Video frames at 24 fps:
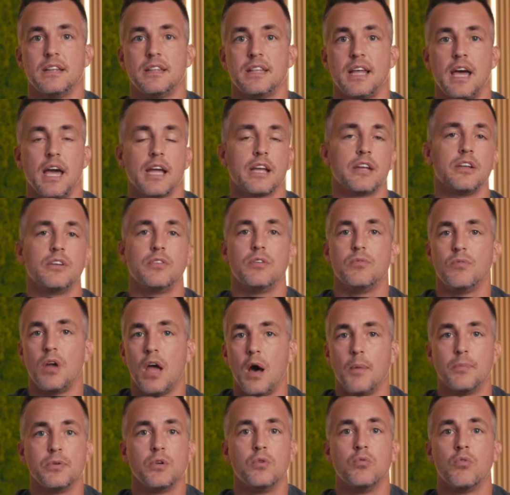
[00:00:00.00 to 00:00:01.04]
that could
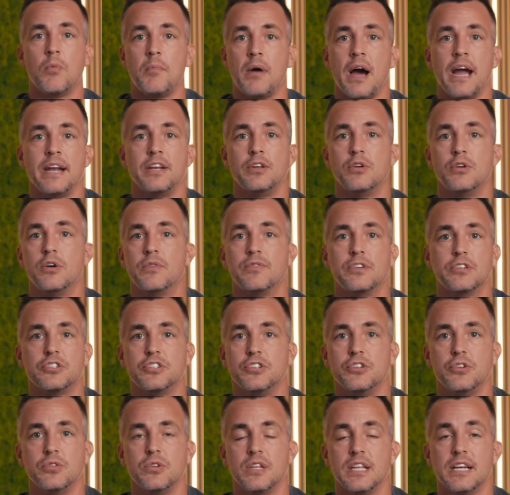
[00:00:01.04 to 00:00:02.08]
help you remind you of your
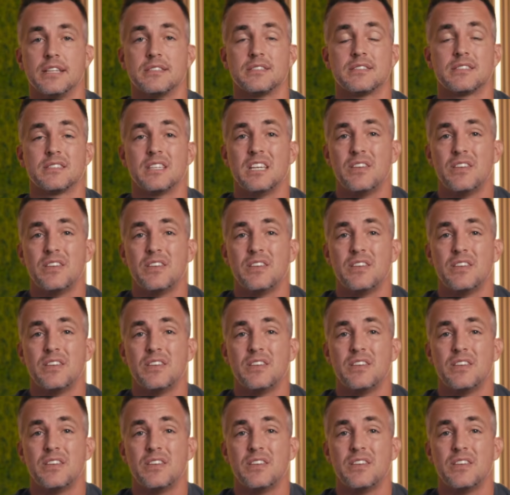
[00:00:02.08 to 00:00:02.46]
to-do lists?